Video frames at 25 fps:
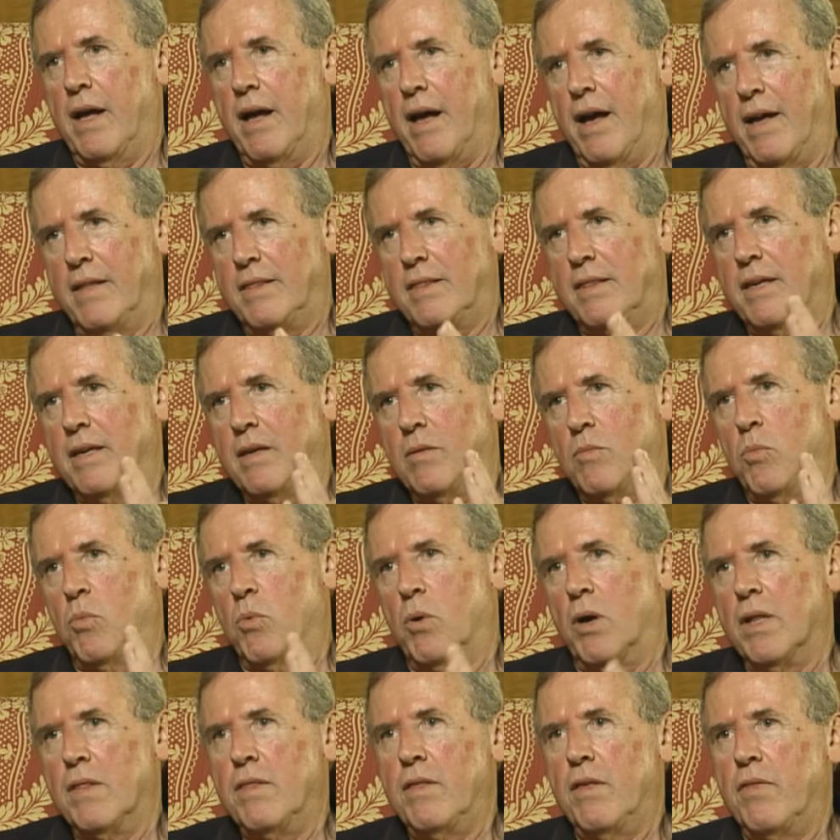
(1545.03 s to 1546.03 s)
I think
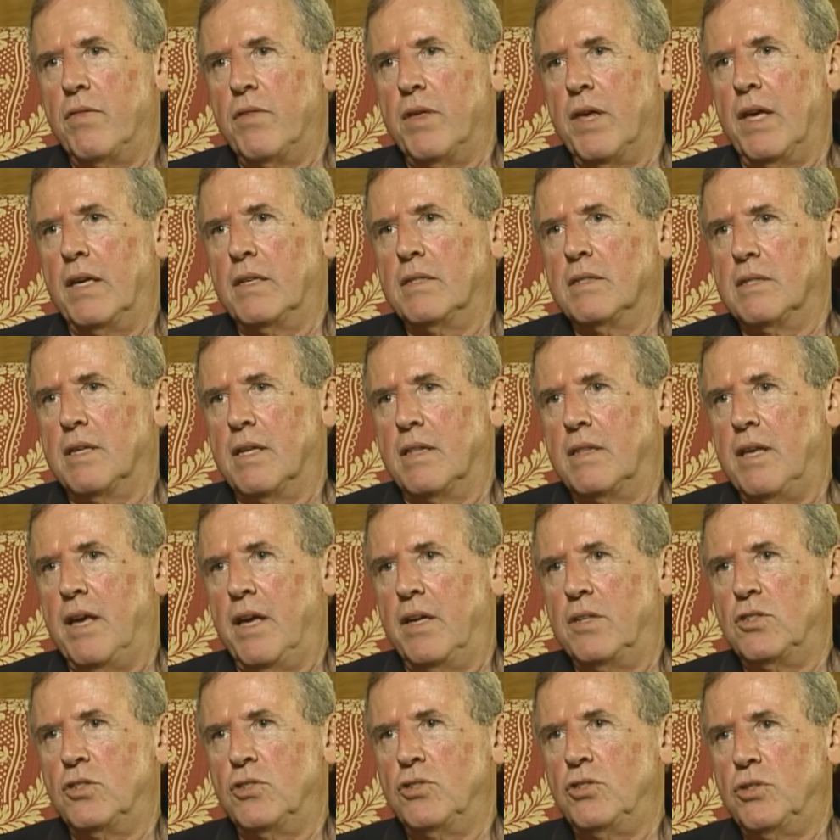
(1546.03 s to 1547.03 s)
one of the things that the
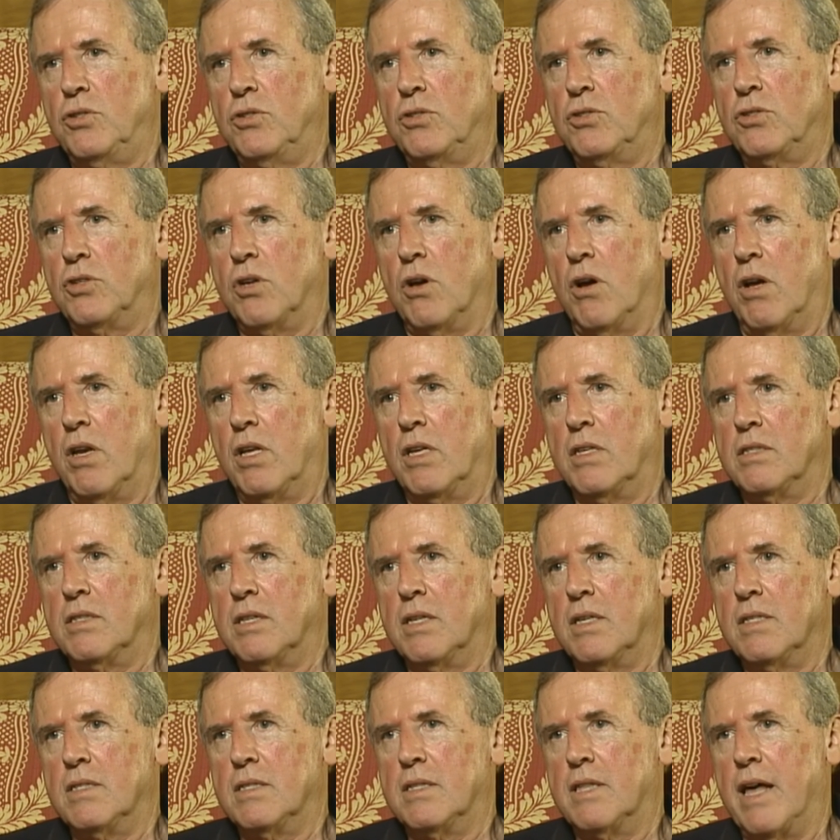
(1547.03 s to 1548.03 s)
ancient Jews taught us
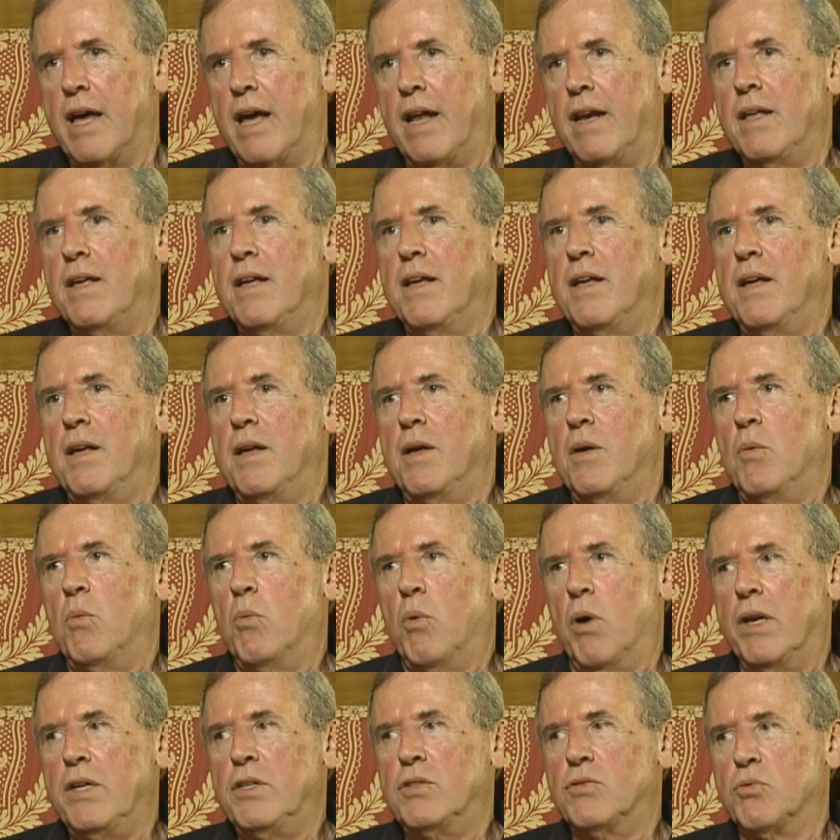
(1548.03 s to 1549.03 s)
is that
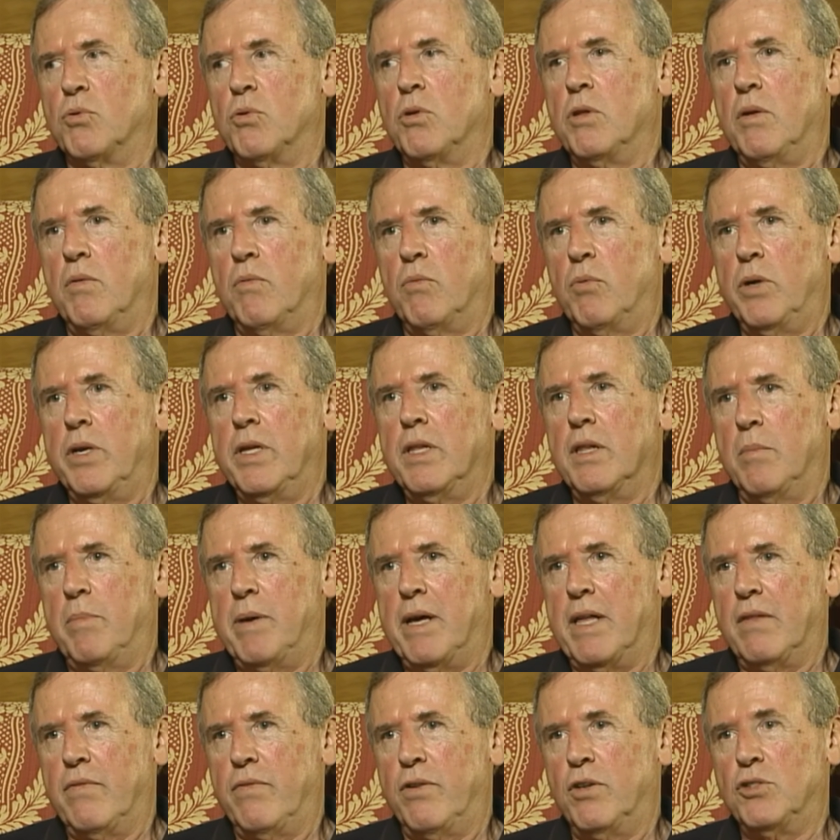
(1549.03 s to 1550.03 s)
what is real
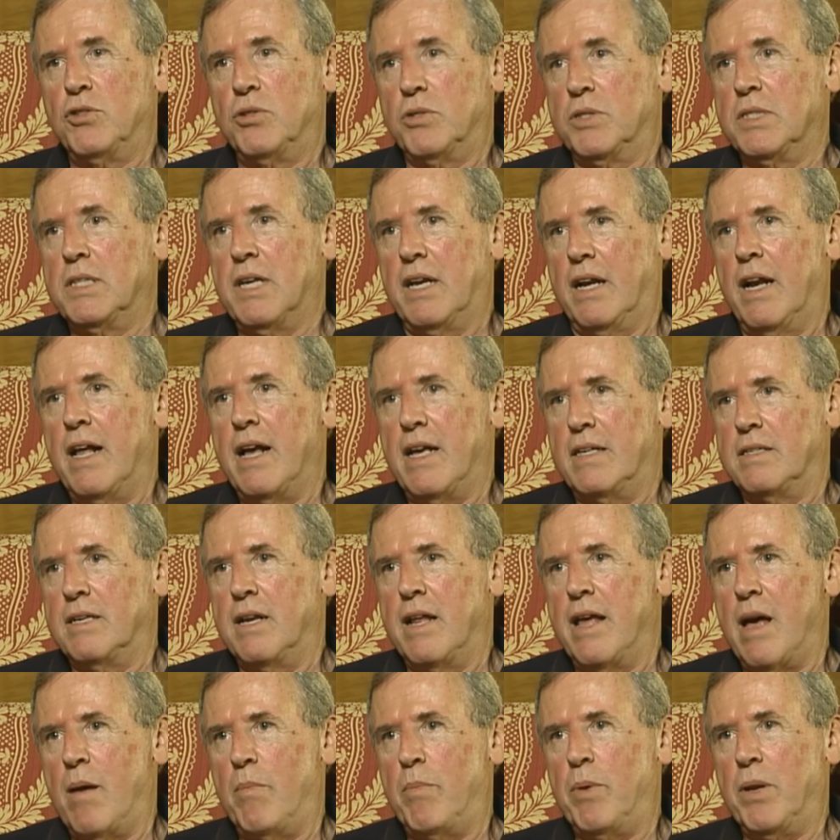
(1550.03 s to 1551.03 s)
about the future is that it
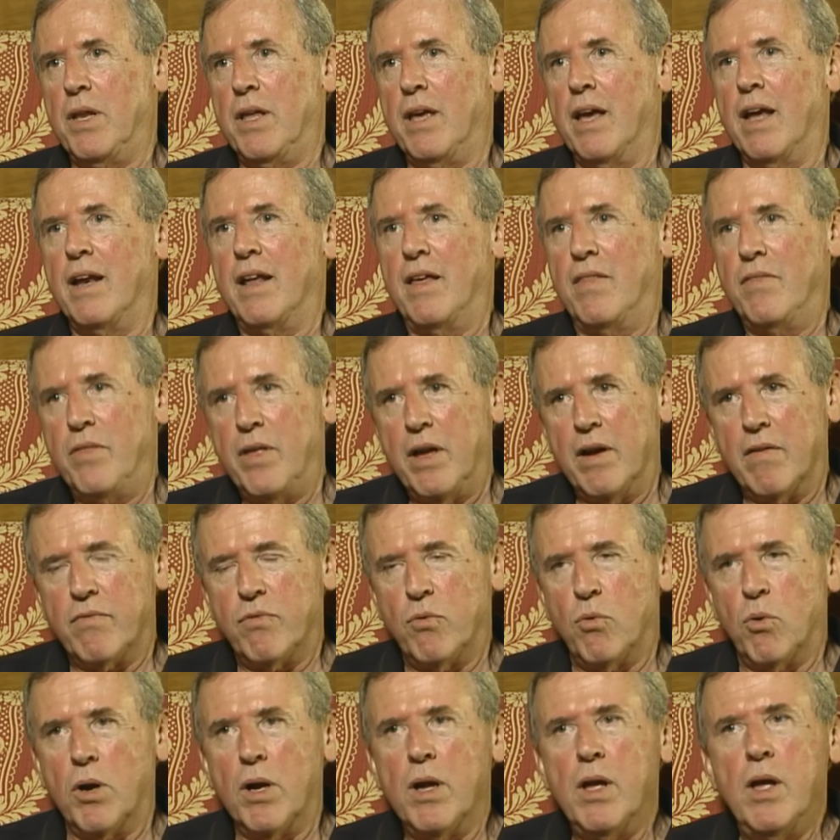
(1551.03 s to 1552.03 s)
hasn't happened yet, and
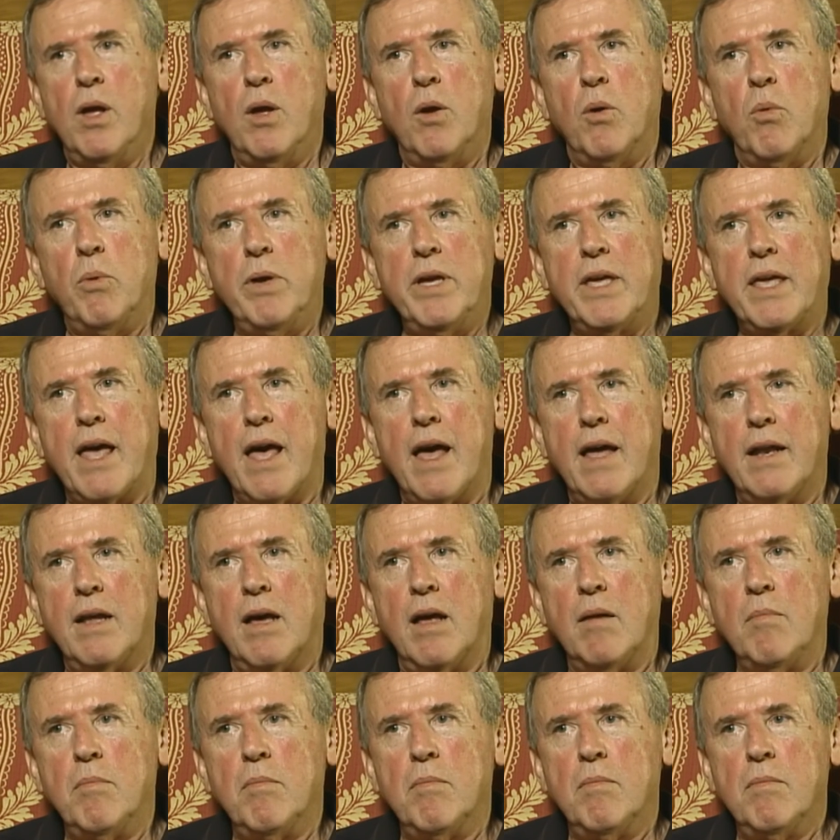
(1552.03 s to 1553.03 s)
therefore we
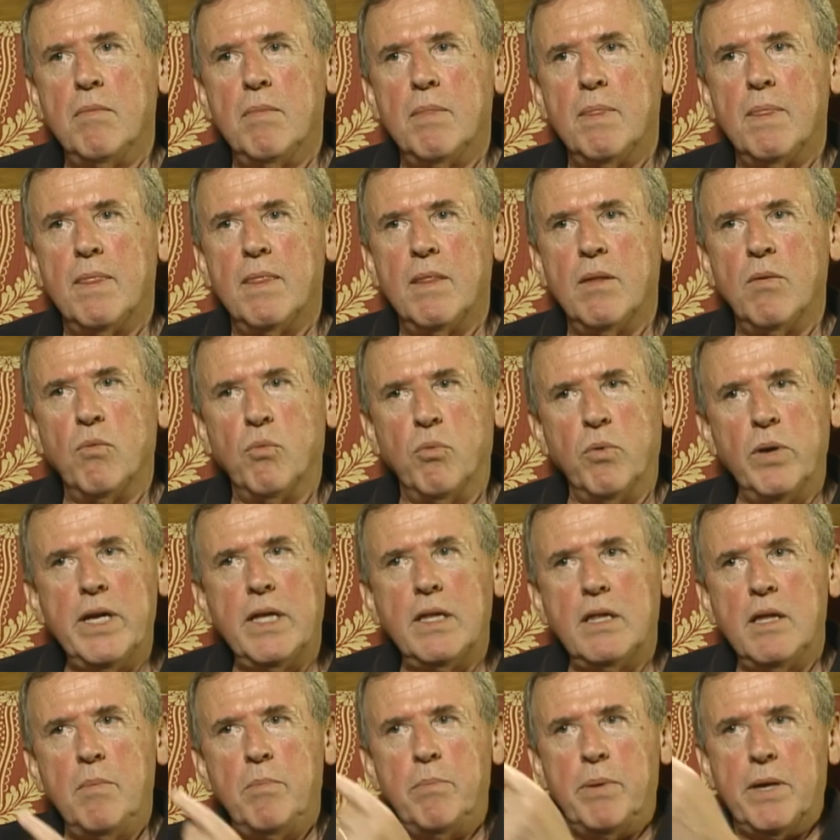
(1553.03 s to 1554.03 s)
cannot
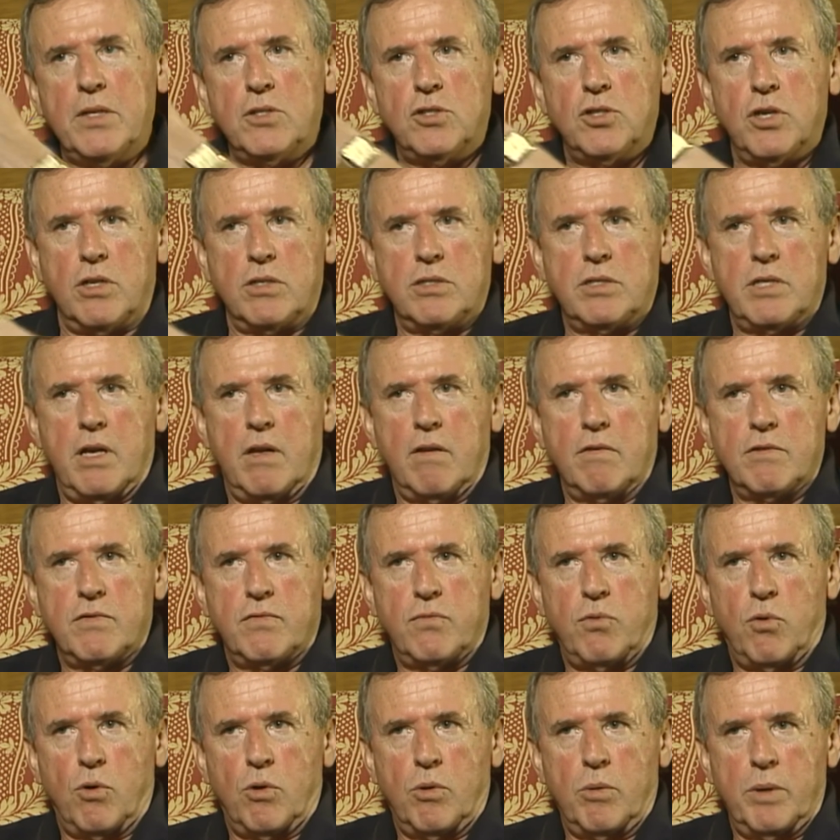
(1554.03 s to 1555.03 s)
really pitch ourselves
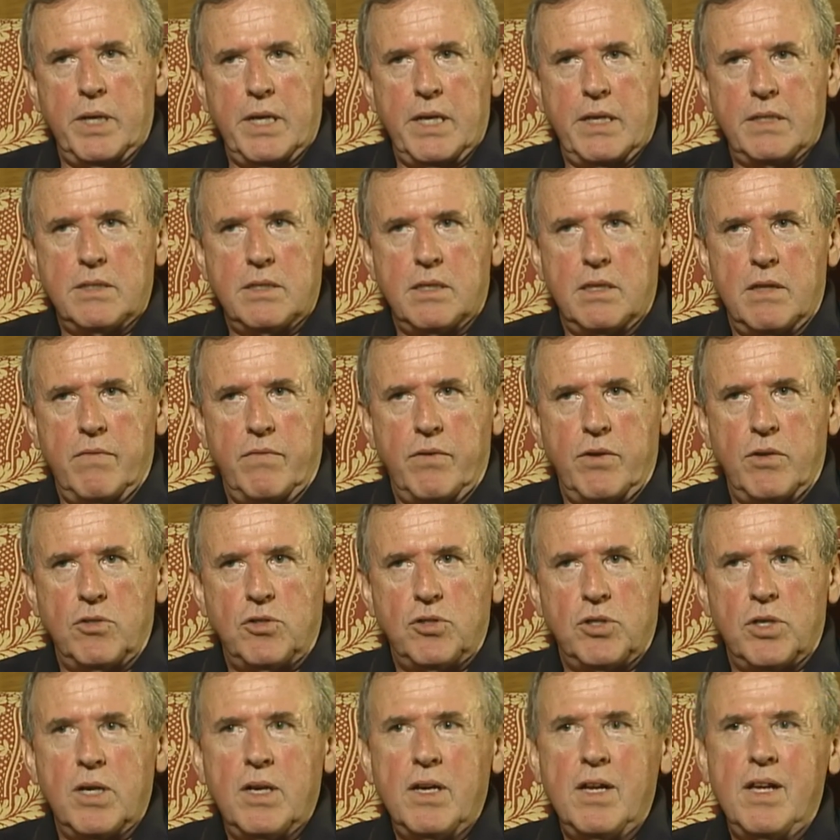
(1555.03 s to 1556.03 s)
forward into the
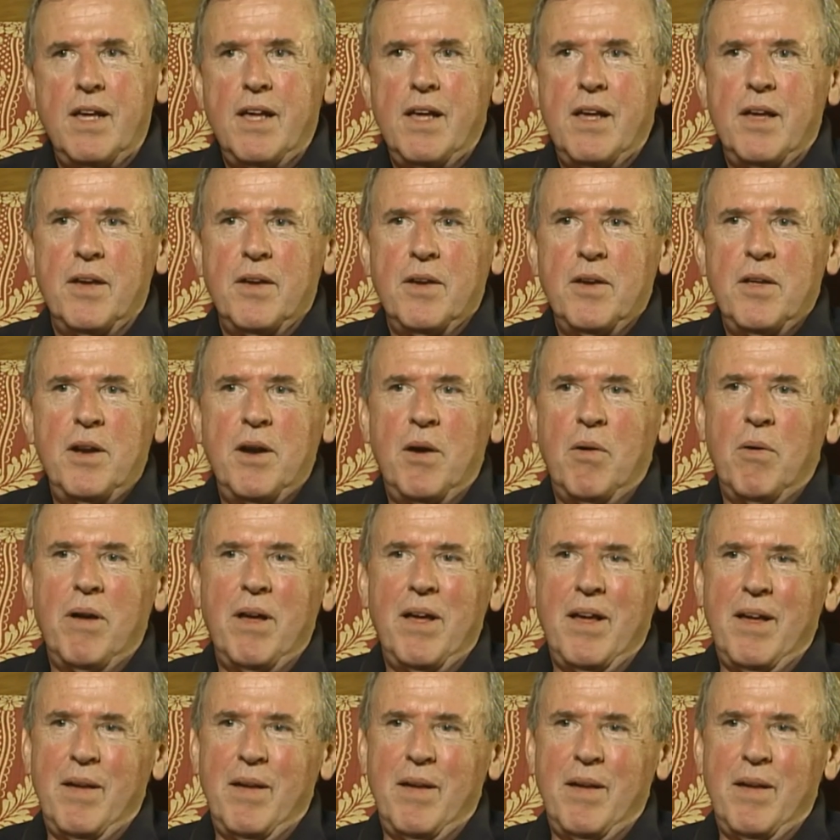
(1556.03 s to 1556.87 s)
future. You know,